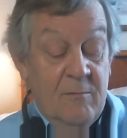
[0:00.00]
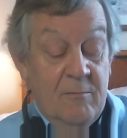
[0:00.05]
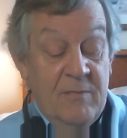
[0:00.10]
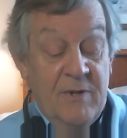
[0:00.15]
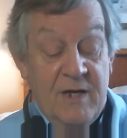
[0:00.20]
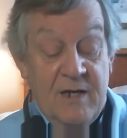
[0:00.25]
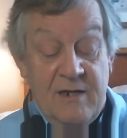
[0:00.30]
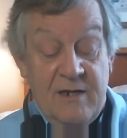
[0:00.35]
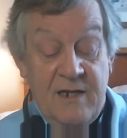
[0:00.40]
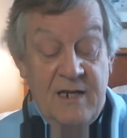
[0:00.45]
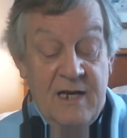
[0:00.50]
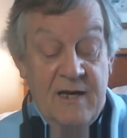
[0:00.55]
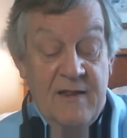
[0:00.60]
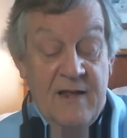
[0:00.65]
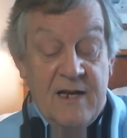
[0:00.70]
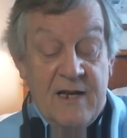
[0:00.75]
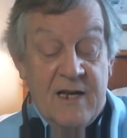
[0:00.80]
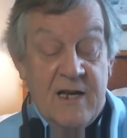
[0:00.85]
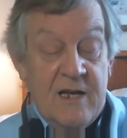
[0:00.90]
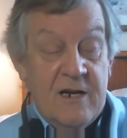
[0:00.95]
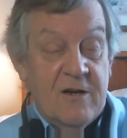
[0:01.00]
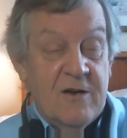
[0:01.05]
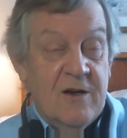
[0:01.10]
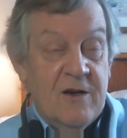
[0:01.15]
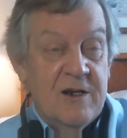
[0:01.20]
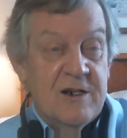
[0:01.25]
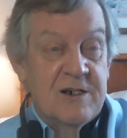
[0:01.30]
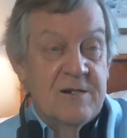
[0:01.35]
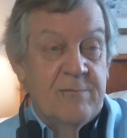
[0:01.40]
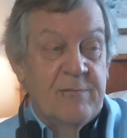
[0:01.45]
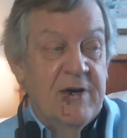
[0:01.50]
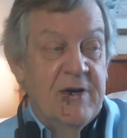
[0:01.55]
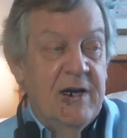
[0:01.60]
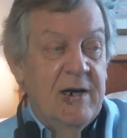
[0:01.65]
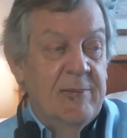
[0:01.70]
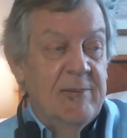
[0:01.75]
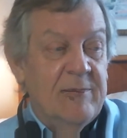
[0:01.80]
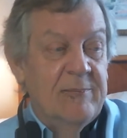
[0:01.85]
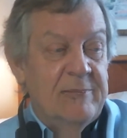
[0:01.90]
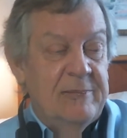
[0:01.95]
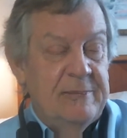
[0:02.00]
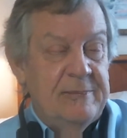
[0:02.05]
But yeah, that kind of caused a problem.